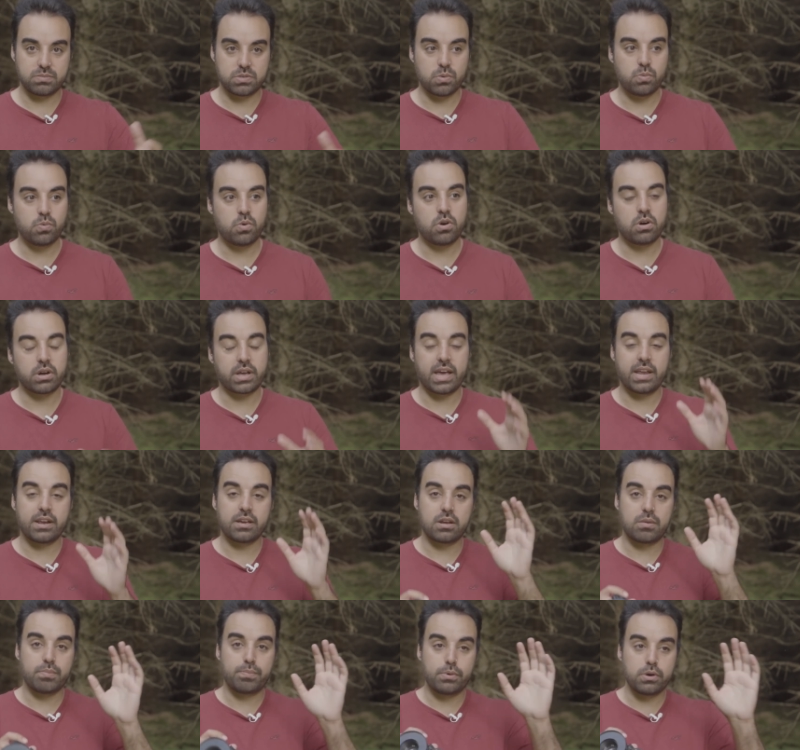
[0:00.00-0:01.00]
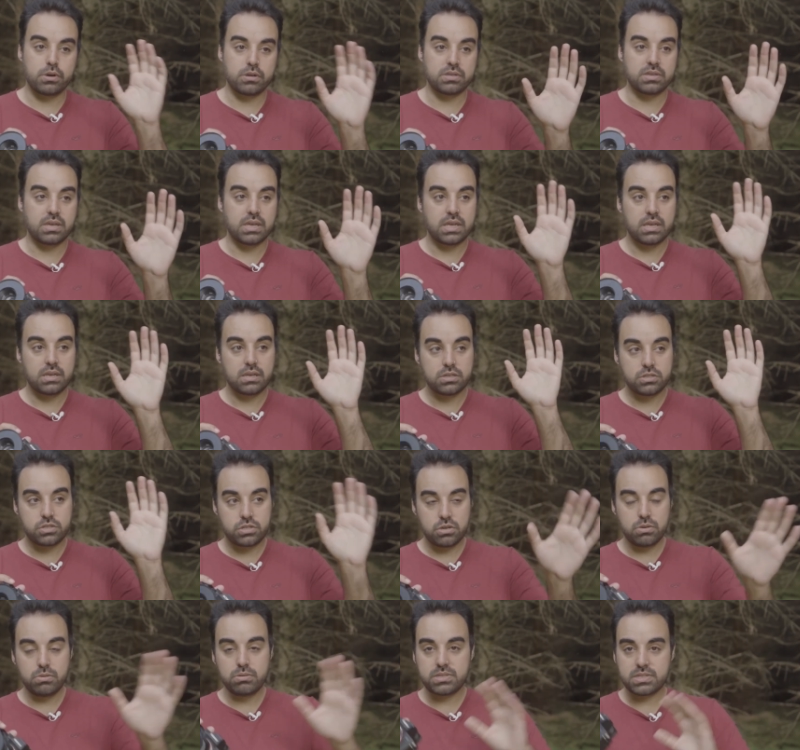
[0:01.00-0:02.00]
to walk, and I'm going to put
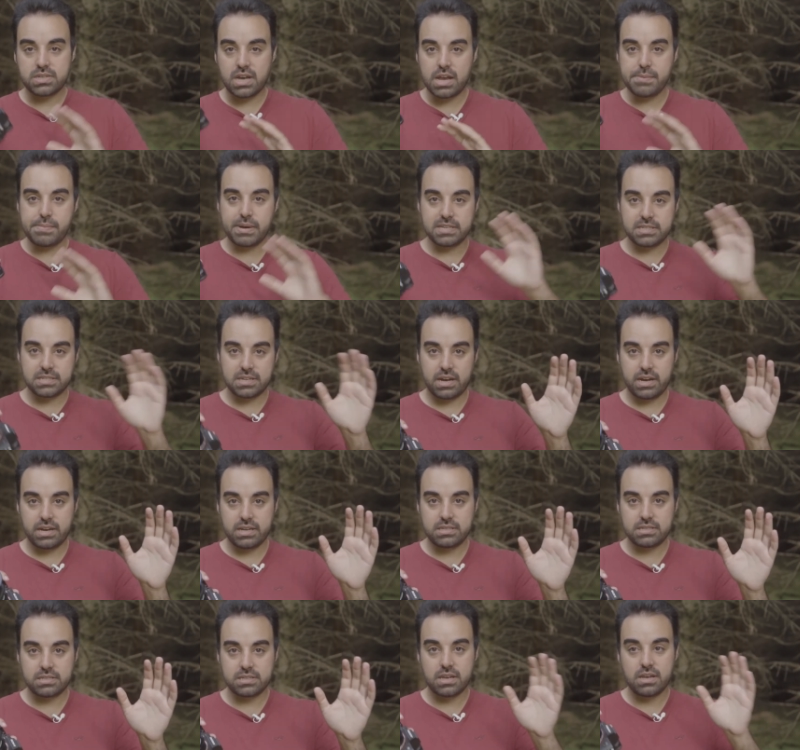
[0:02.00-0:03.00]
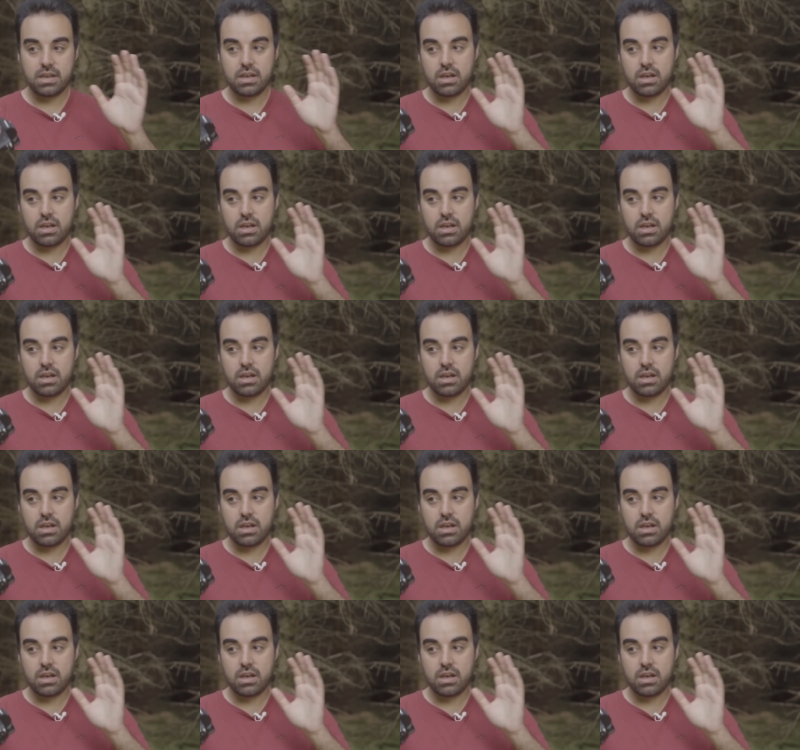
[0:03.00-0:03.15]
2 side-by-sides